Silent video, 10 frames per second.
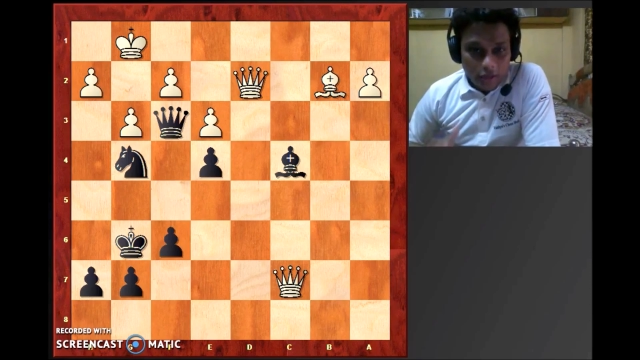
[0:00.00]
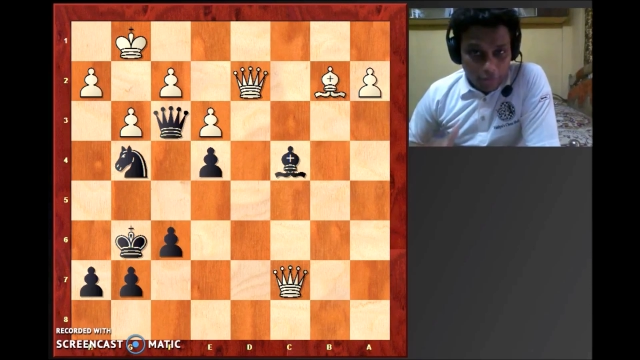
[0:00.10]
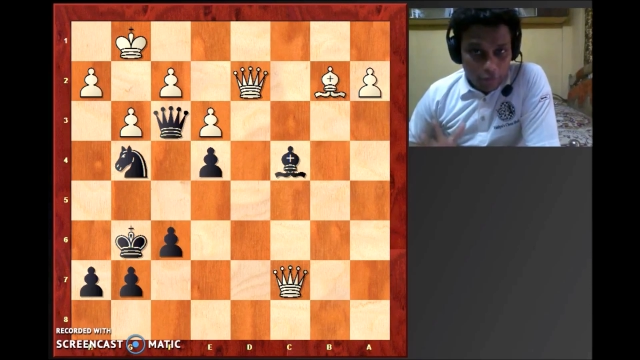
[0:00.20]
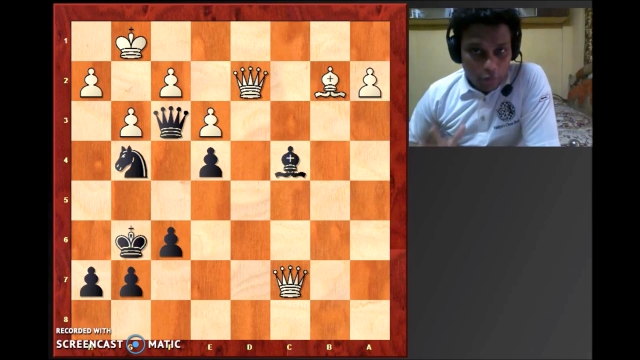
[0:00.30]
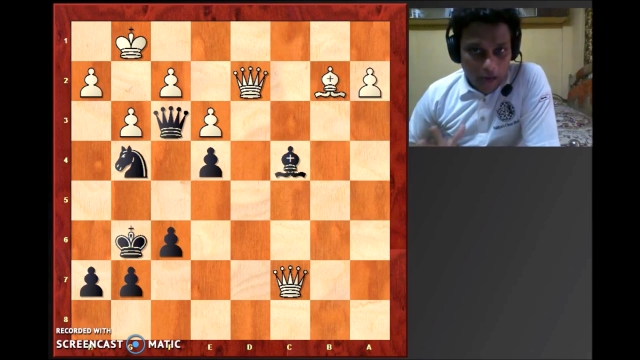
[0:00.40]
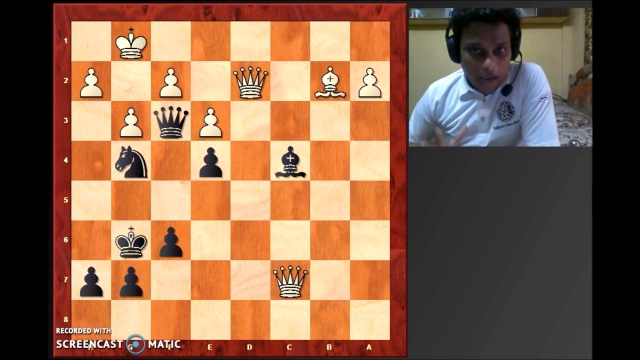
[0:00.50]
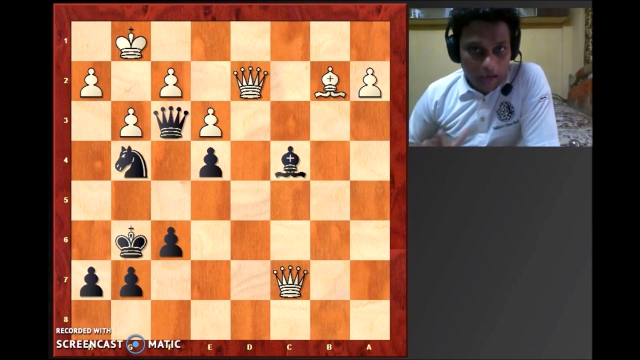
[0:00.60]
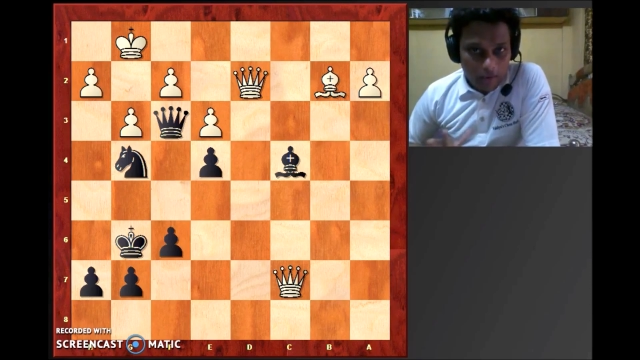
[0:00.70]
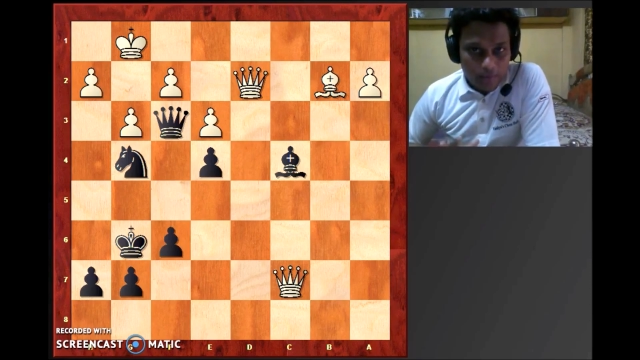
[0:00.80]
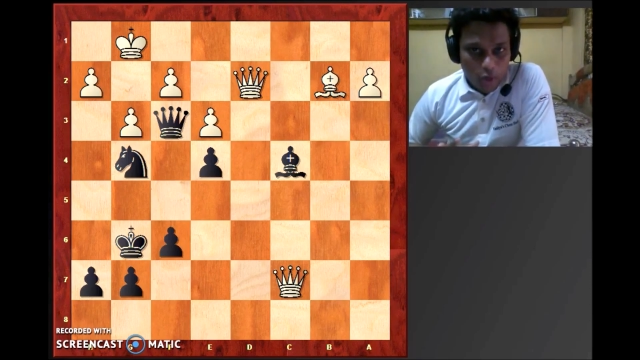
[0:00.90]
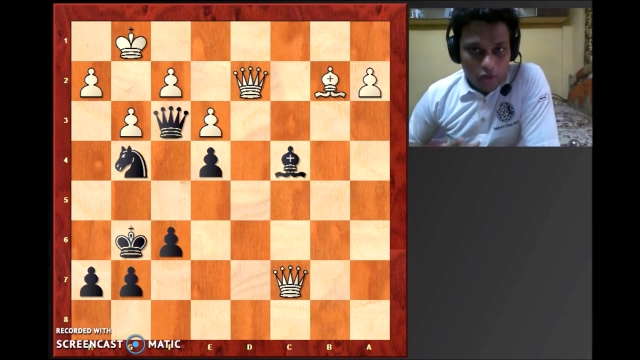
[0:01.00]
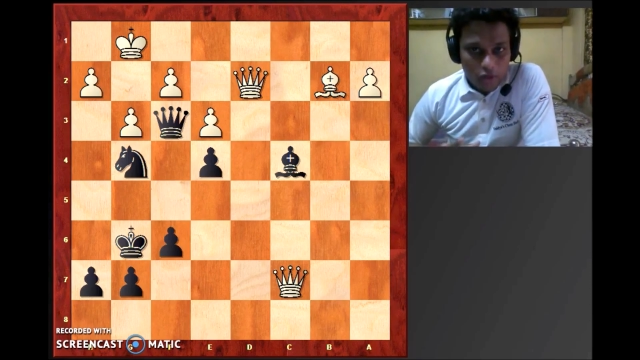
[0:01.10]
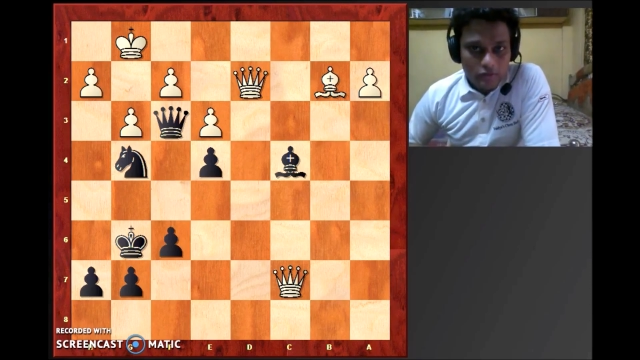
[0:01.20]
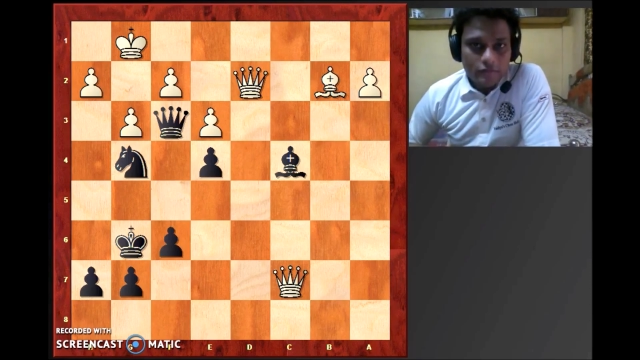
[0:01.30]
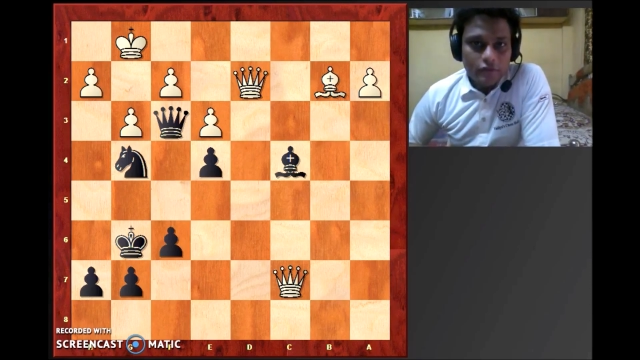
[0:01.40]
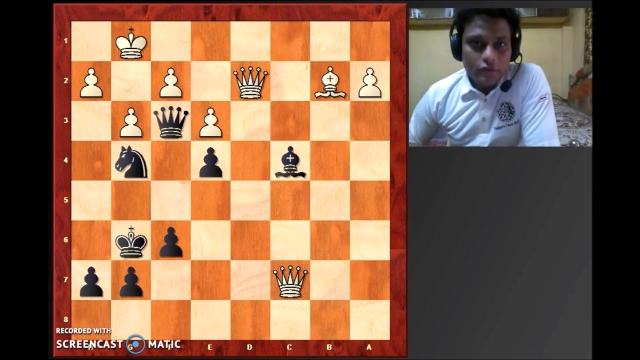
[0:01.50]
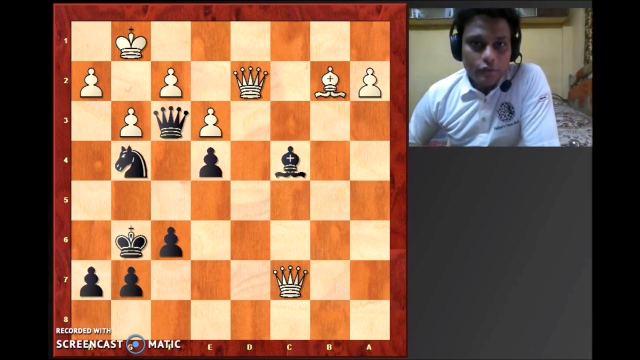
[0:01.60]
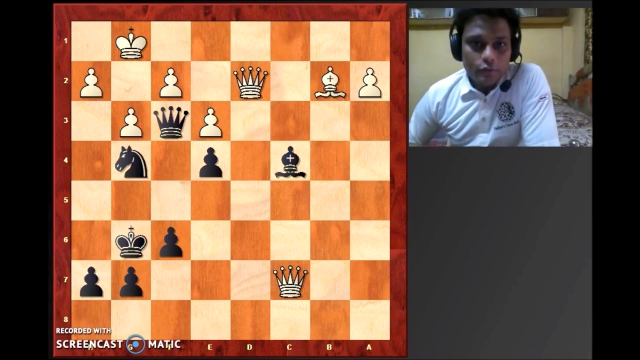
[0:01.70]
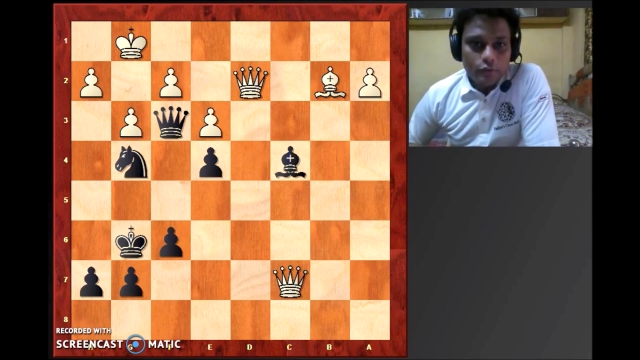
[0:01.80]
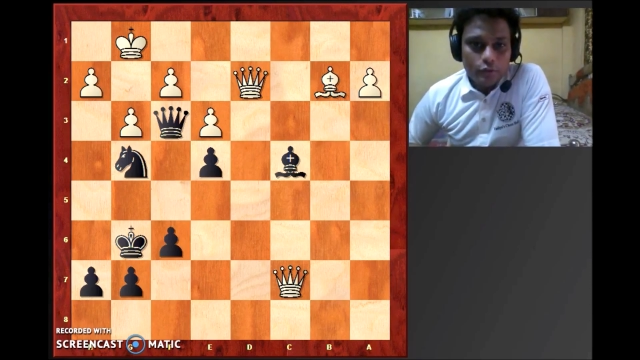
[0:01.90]
if you had paused the
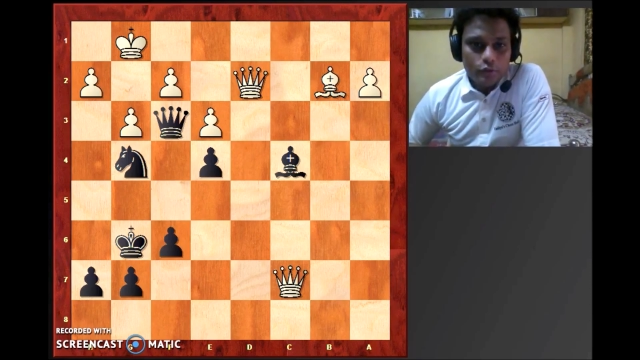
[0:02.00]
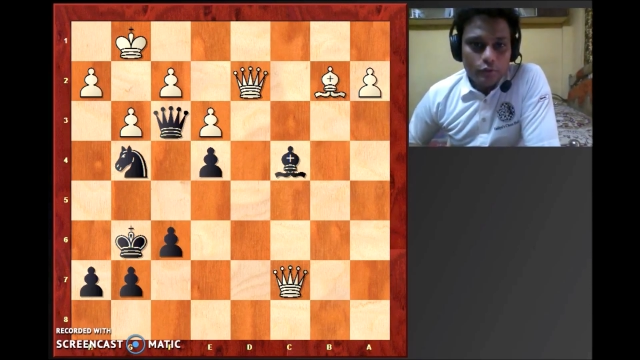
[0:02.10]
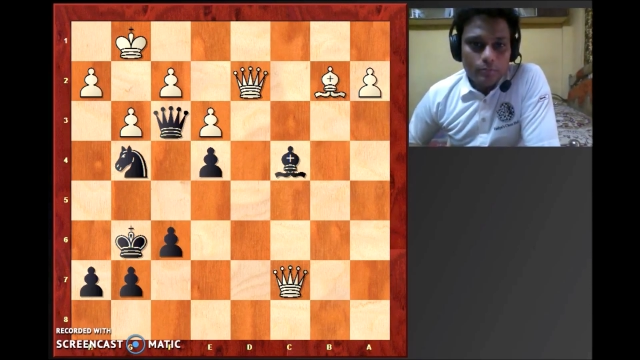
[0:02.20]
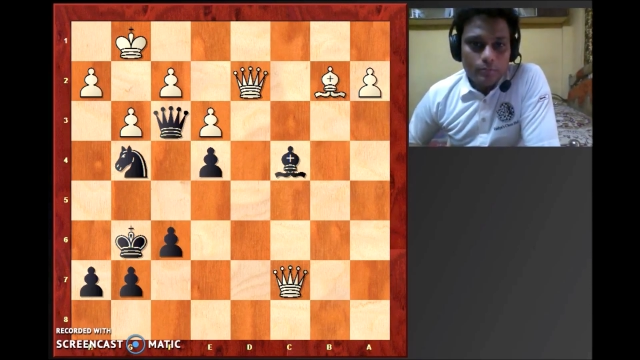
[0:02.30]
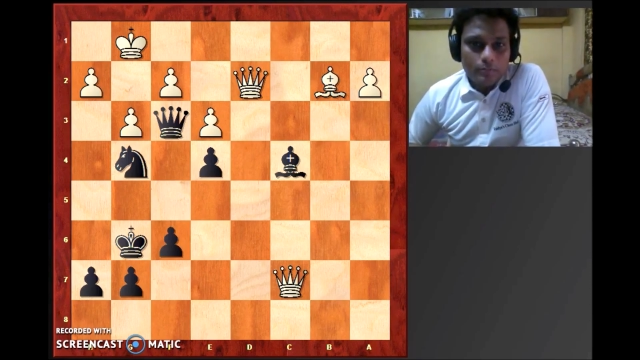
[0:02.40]
video you should